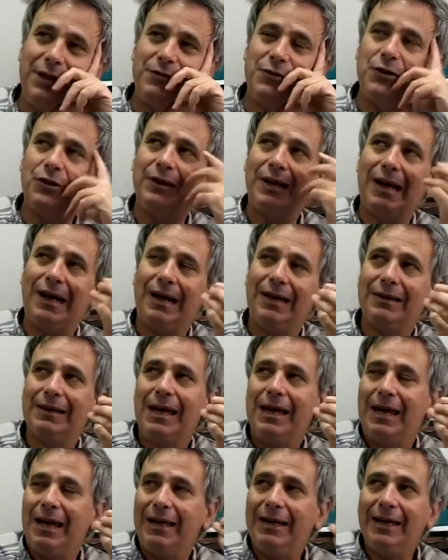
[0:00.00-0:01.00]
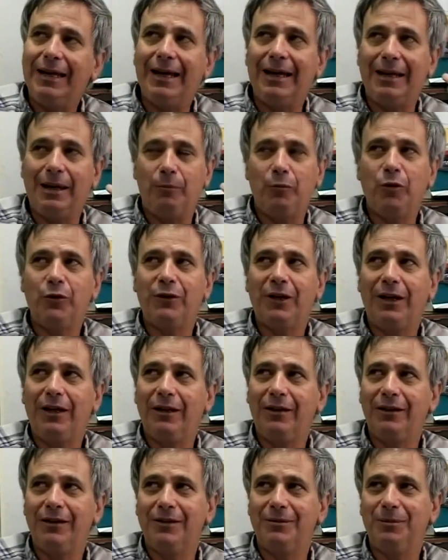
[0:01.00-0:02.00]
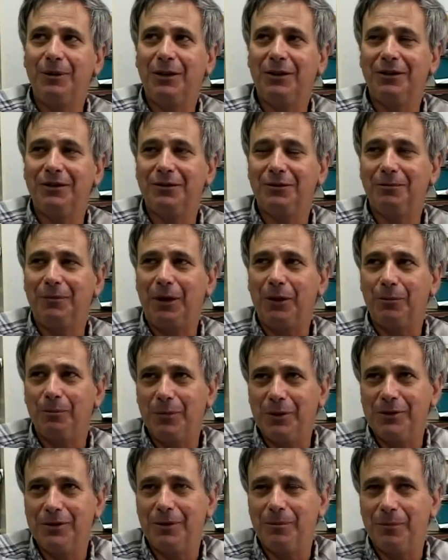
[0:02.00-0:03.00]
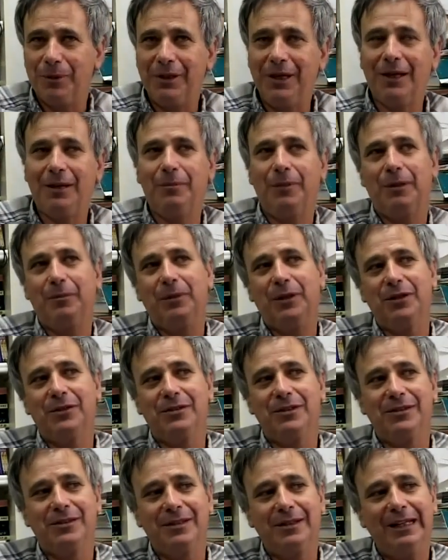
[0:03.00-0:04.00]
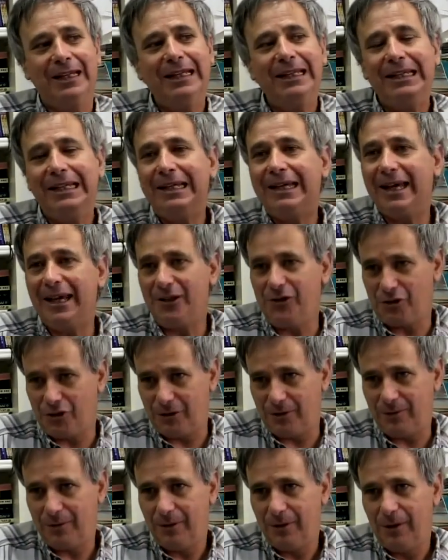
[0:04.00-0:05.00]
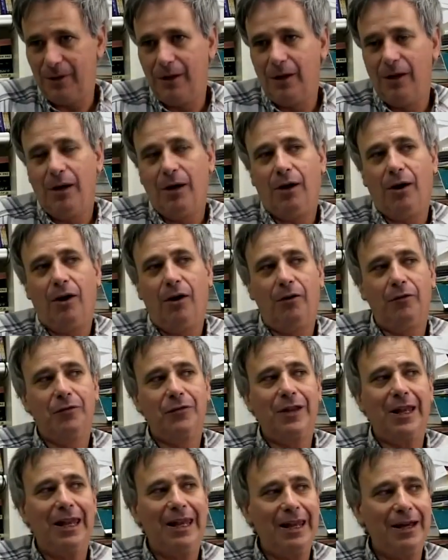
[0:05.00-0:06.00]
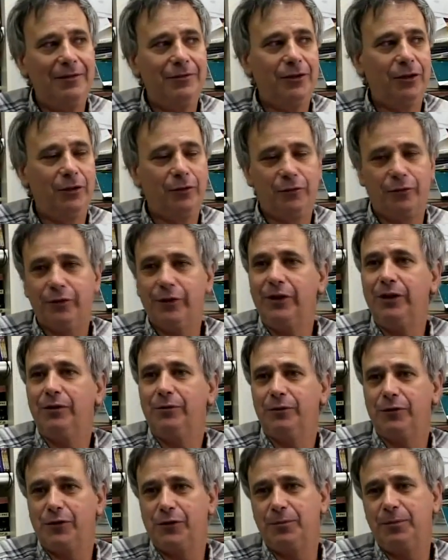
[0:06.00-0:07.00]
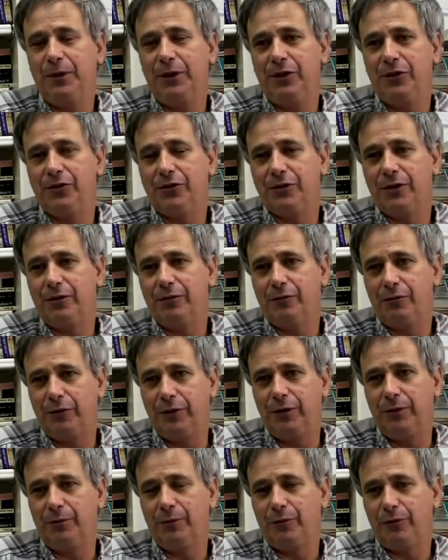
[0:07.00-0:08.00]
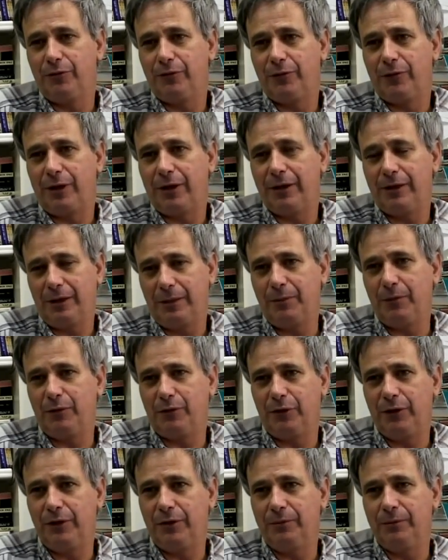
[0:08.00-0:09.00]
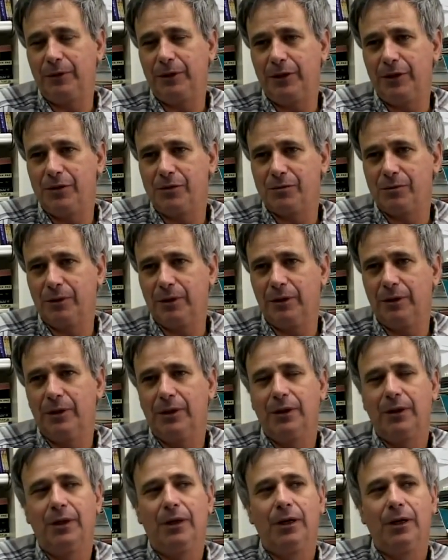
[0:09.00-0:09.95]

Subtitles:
it gives you and again, I'm not telling this because of my own personal predicament, because it's an indication of the level of freedom of speech and freedom of academic freedom in Israel